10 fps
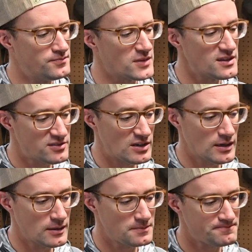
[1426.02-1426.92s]
this
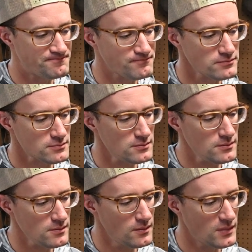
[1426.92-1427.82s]
year,
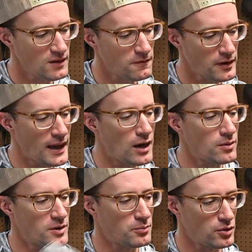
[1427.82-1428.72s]
for now,
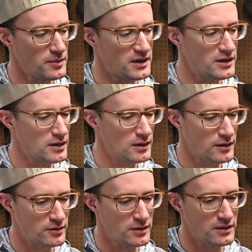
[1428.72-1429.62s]
I'm going to put them in here
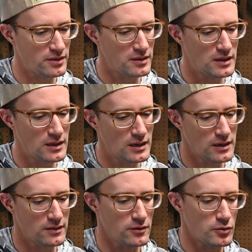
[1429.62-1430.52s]
underneath the
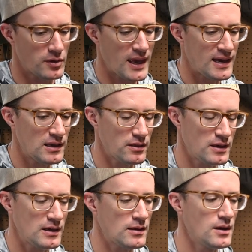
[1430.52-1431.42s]
little caddy
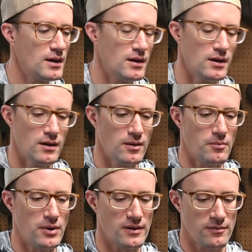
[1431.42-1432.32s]
thing.
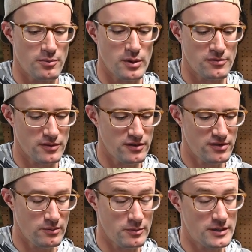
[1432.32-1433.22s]
But for this
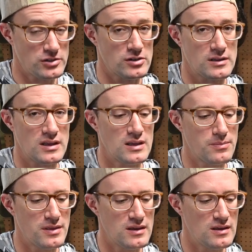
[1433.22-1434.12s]
year, I'm going to make sure and
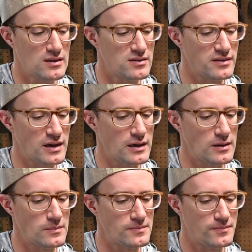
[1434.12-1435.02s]
keep these.
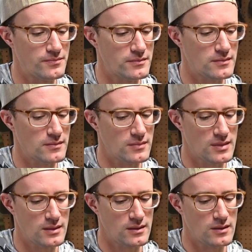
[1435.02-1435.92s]

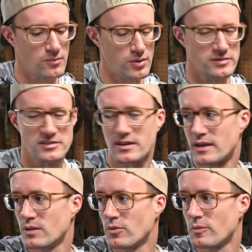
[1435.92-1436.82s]
Probably just going
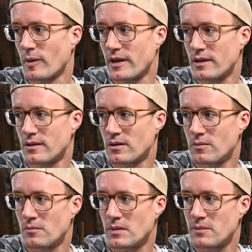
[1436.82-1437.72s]
to keep them away.
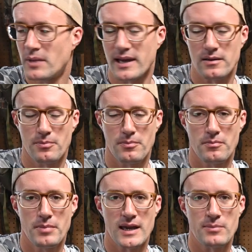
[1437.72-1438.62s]
My
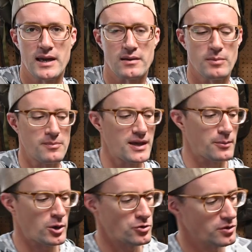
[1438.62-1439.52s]
backpack, my
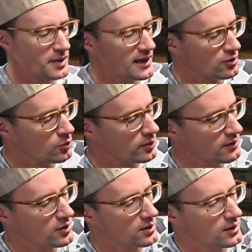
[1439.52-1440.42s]
backcountry pack, or
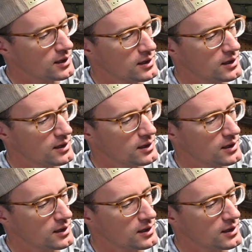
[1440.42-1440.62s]
whatever,